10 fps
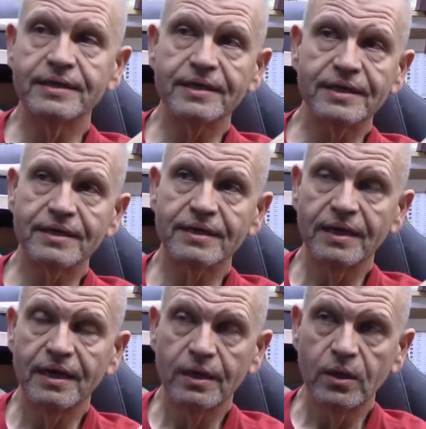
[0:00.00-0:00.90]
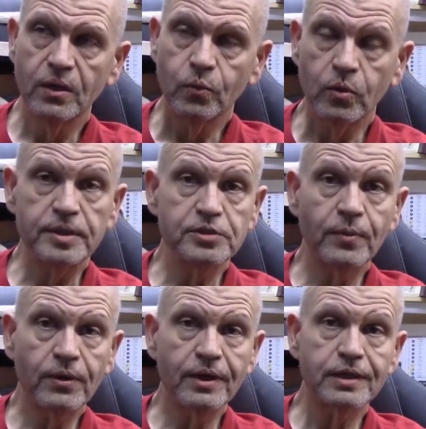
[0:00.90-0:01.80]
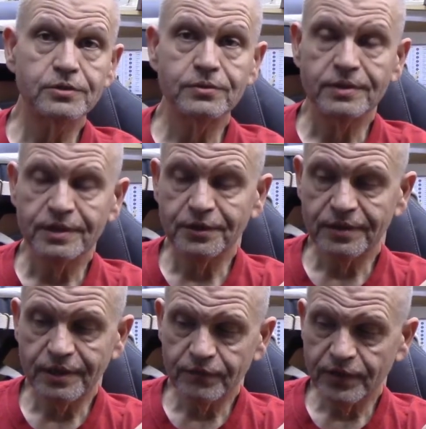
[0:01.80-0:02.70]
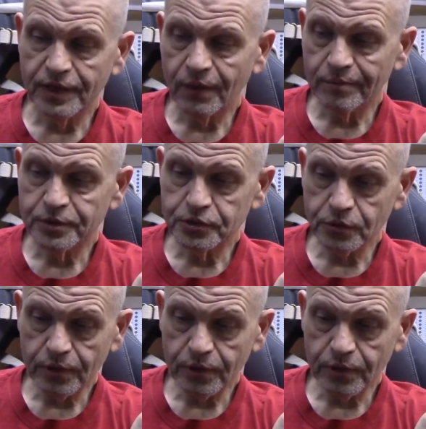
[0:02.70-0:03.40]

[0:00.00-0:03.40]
Uh, we'll be smoking it soon in a, in a video, I'm sure.